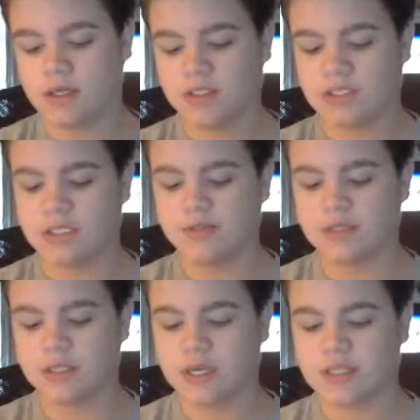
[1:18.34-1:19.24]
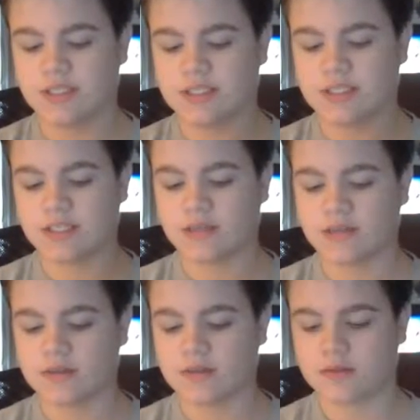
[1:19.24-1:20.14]
just seem to like this
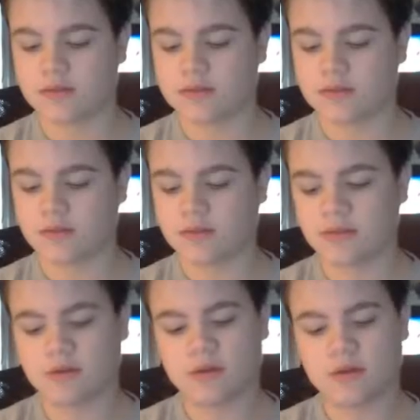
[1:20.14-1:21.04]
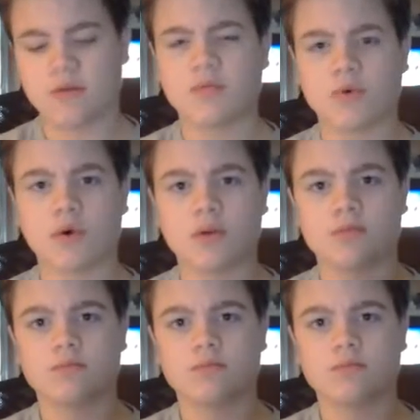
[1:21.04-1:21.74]
a bit more.